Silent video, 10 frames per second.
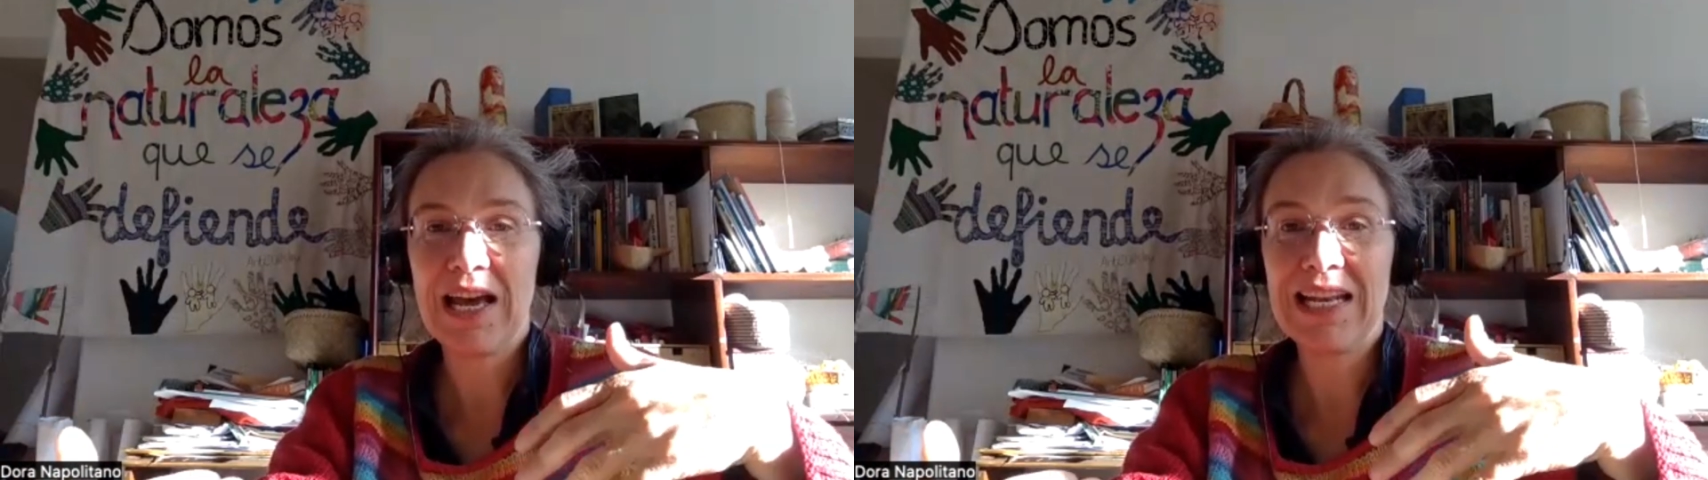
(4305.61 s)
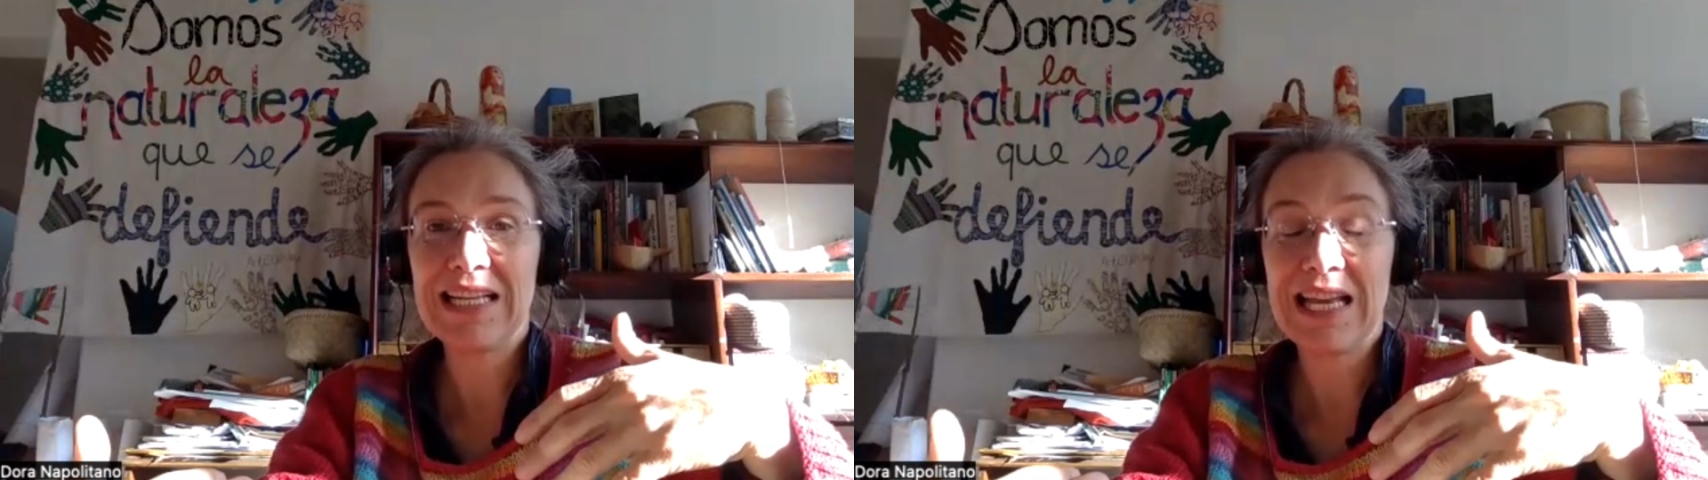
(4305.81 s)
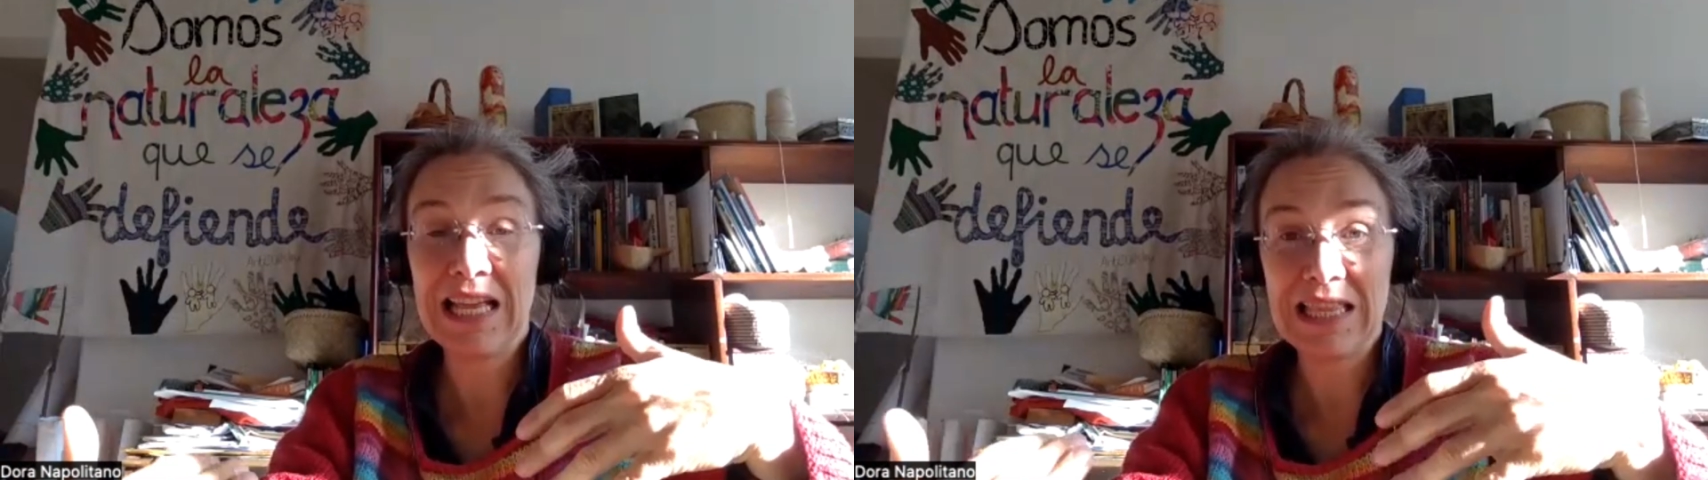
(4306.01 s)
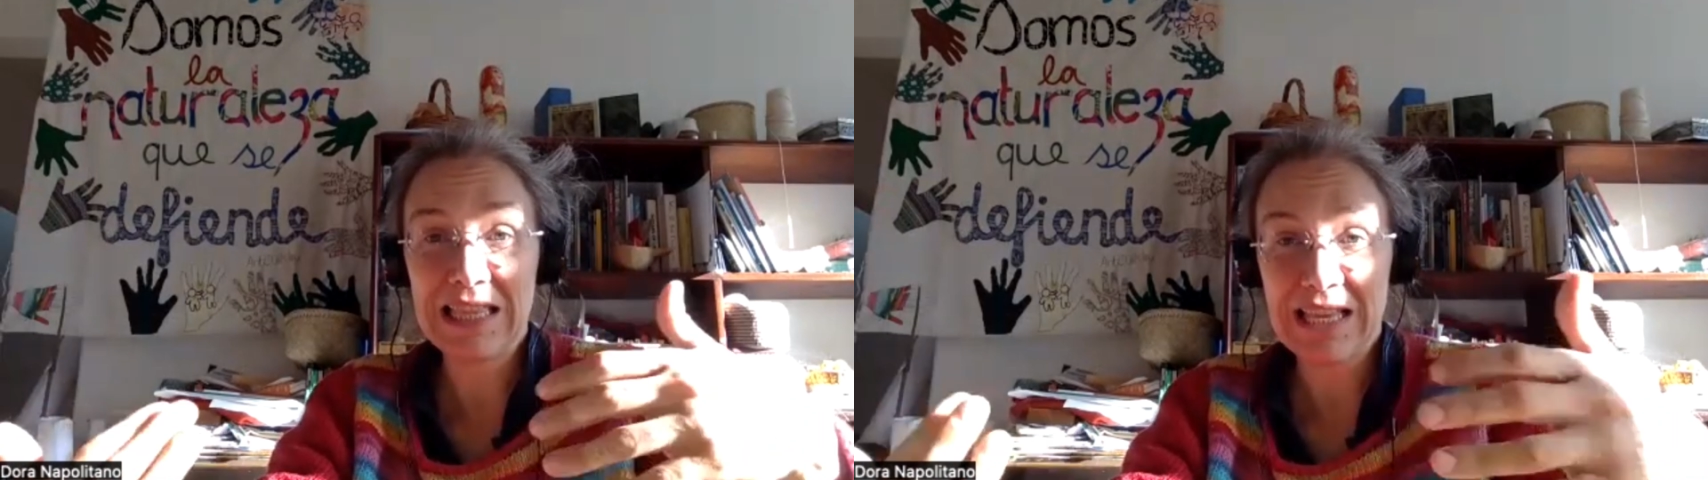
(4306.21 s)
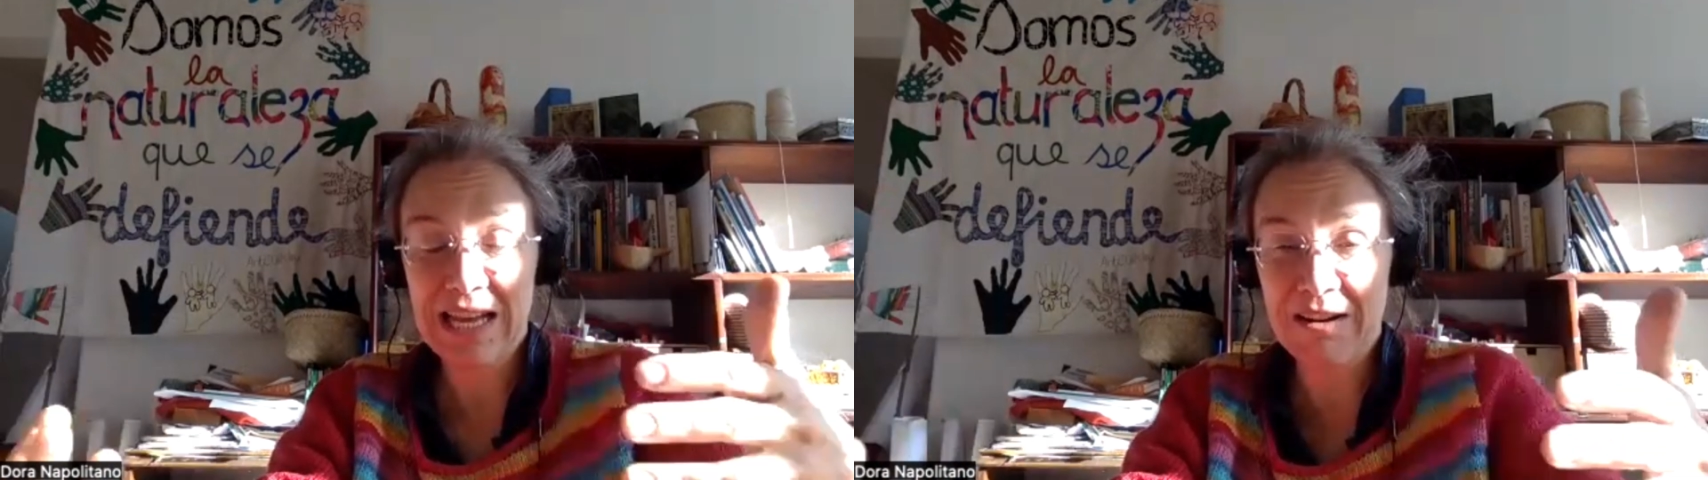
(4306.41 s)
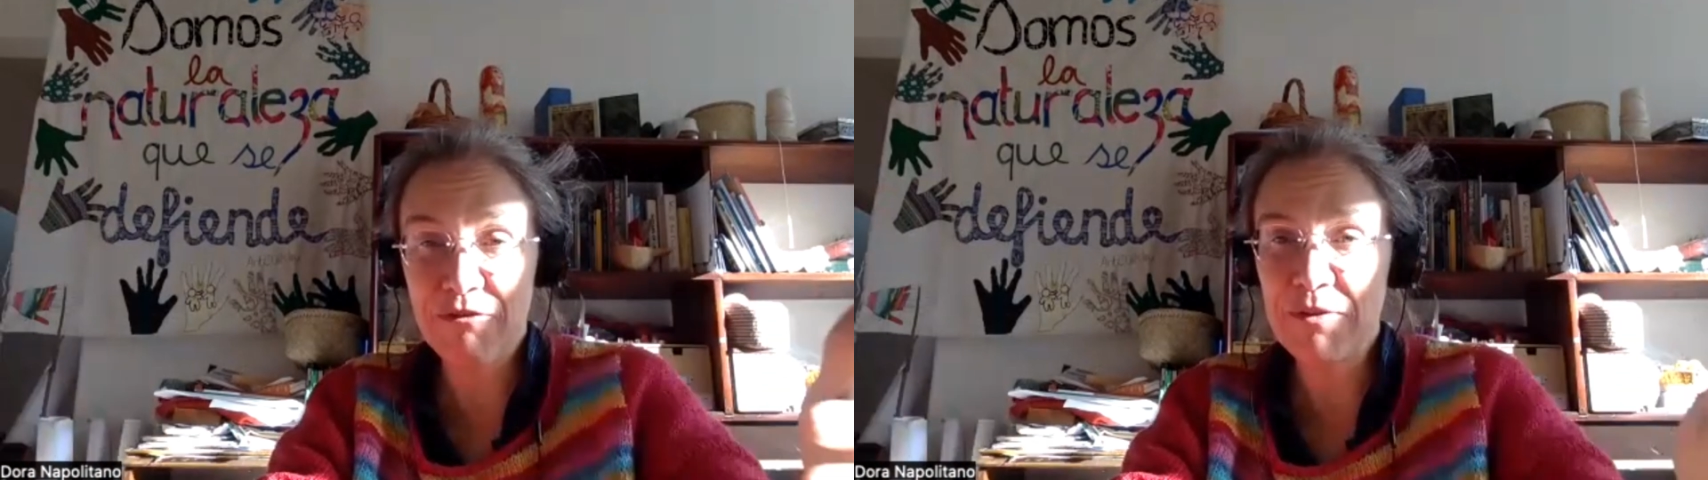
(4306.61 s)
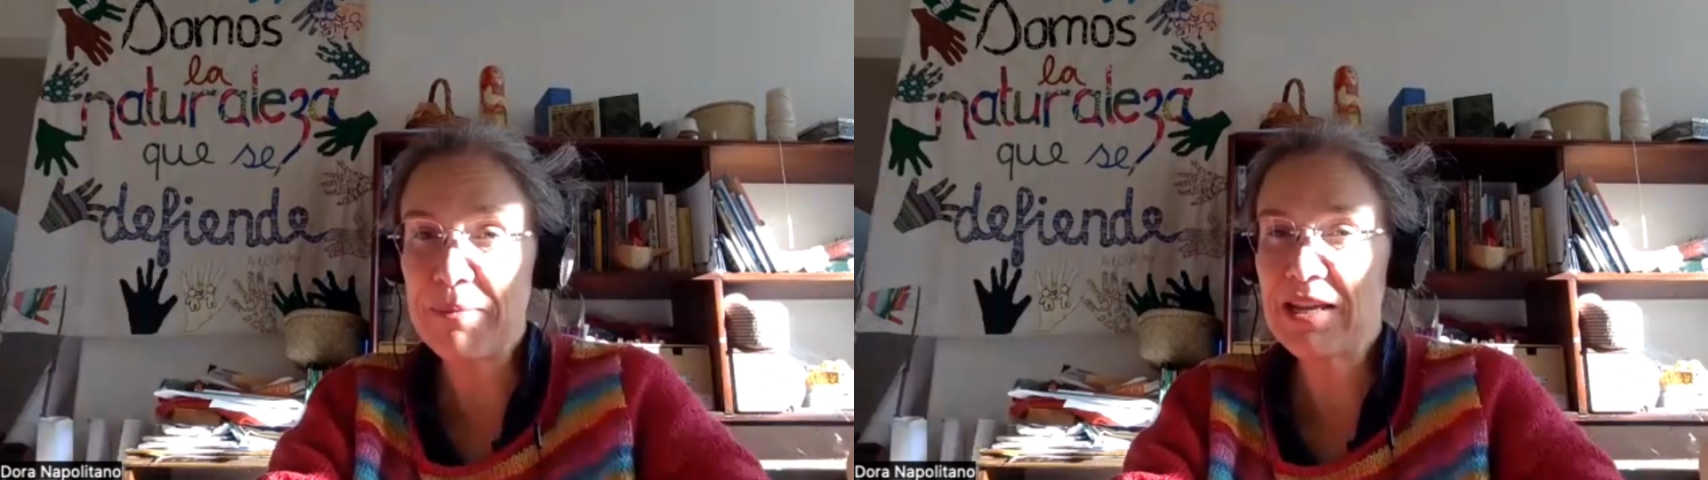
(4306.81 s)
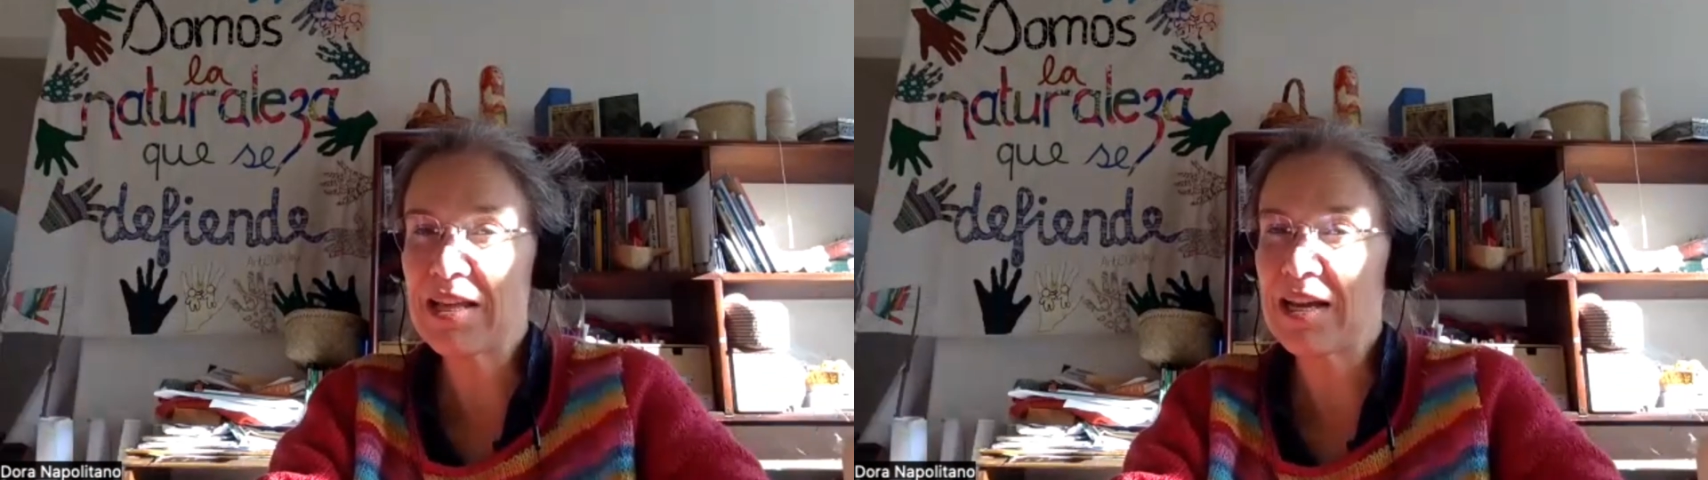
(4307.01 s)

And for me,